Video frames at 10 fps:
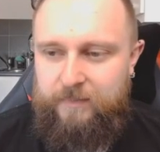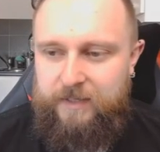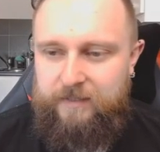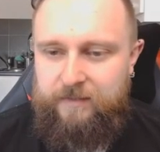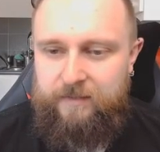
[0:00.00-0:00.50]
I
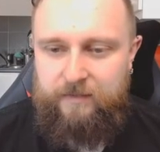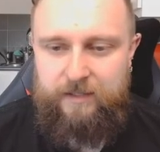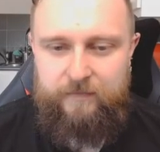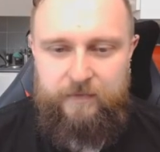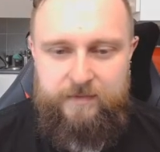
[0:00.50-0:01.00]
mean,
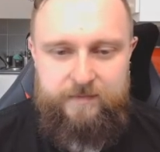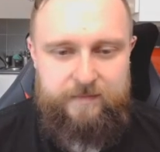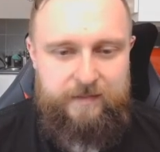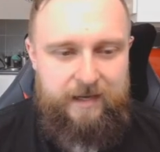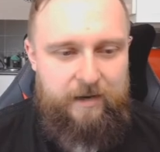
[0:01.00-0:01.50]
if you
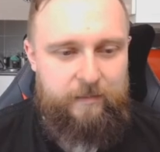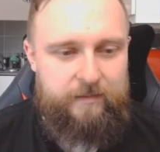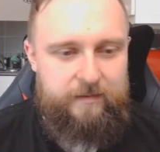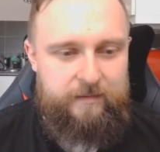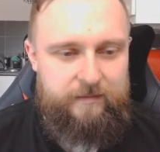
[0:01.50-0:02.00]

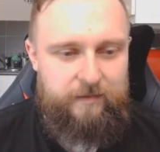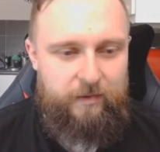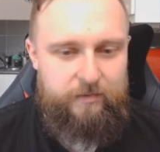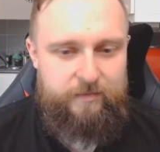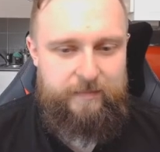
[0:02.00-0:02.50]
count the
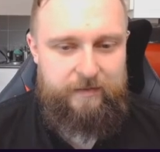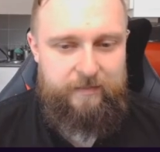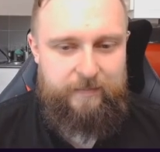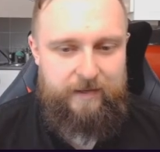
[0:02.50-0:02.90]
£100 million,